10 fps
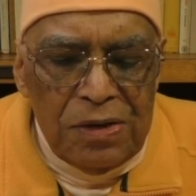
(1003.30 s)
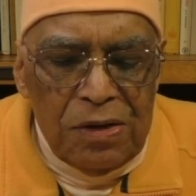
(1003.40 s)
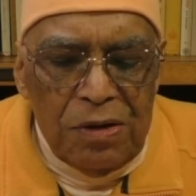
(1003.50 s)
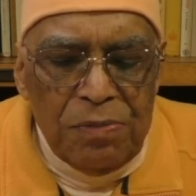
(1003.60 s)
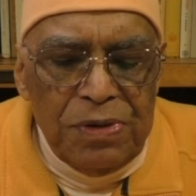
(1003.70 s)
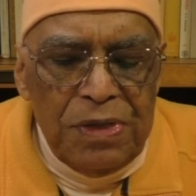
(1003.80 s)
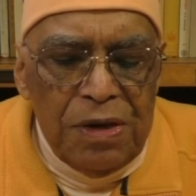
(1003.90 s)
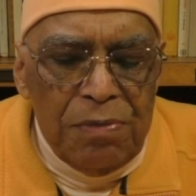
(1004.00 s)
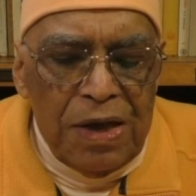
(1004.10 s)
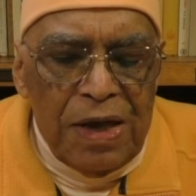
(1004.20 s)
Avidya
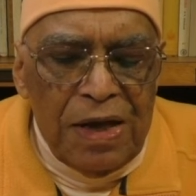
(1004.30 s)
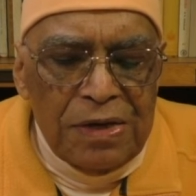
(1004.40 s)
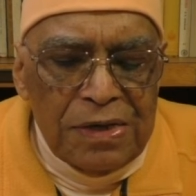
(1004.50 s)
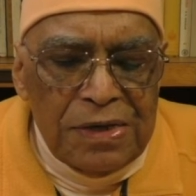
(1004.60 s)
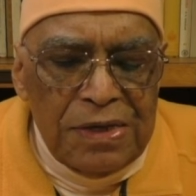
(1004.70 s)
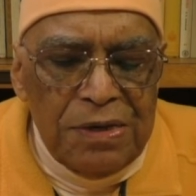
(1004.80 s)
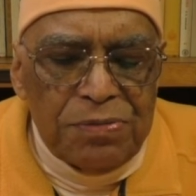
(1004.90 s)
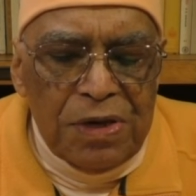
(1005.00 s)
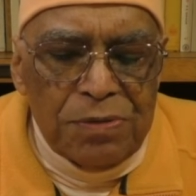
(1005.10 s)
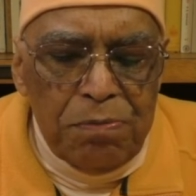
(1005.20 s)
Maya
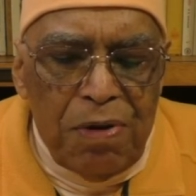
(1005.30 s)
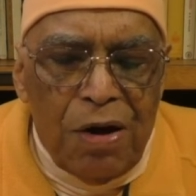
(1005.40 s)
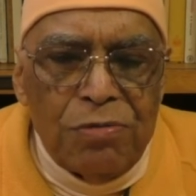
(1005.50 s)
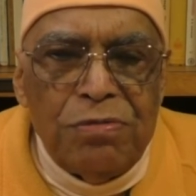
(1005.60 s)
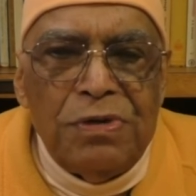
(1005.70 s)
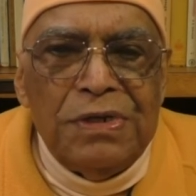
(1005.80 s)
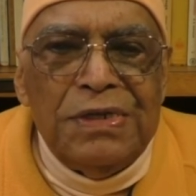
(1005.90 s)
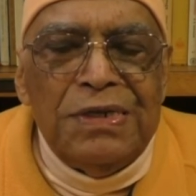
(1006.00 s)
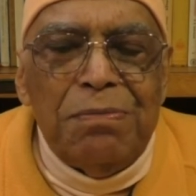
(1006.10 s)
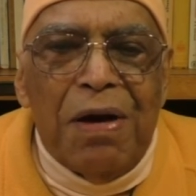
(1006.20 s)
keeps us bound
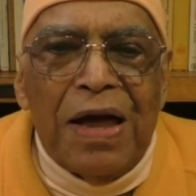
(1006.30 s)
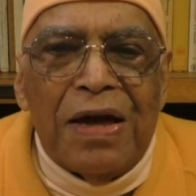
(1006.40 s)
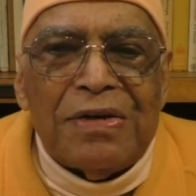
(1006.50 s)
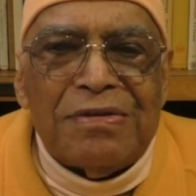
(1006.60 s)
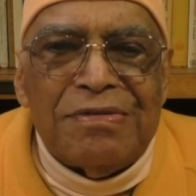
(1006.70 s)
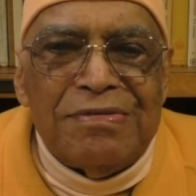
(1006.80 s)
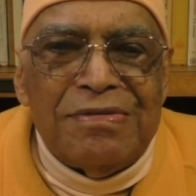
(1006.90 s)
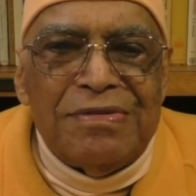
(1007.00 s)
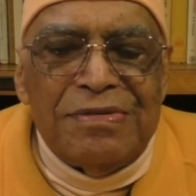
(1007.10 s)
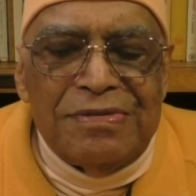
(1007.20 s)
in Maya,
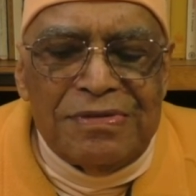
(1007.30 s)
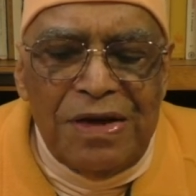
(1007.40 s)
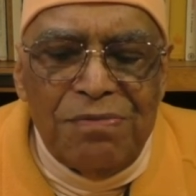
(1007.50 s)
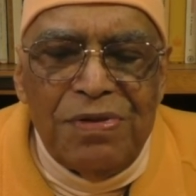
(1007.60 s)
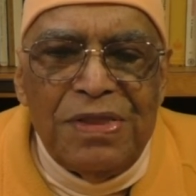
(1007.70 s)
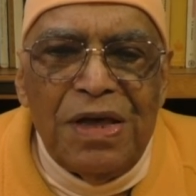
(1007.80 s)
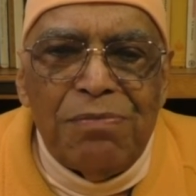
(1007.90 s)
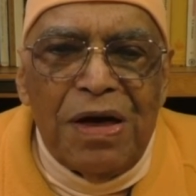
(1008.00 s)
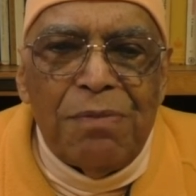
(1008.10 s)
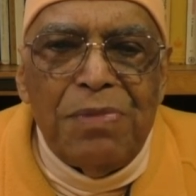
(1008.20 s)
and Vidya
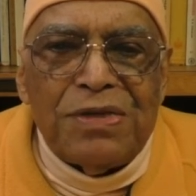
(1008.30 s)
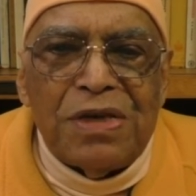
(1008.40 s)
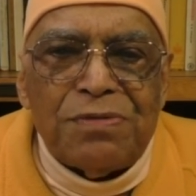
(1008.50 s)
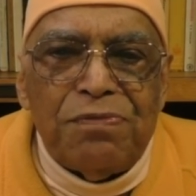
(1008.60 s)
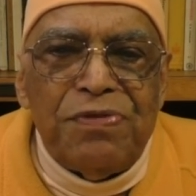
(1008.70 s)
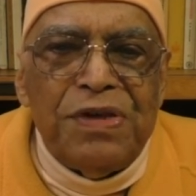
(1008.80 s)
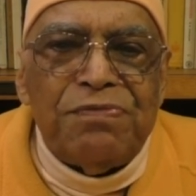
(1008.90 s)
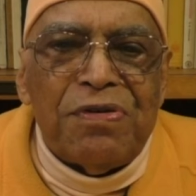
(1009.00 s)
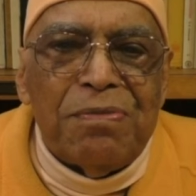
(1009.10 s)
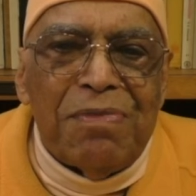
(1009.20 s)
Maya makes us free
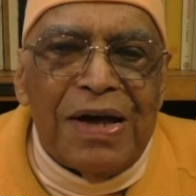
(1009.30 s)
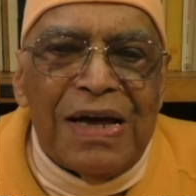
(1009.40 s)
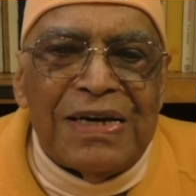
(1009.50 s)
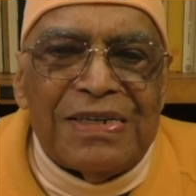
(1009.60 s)
from Maya.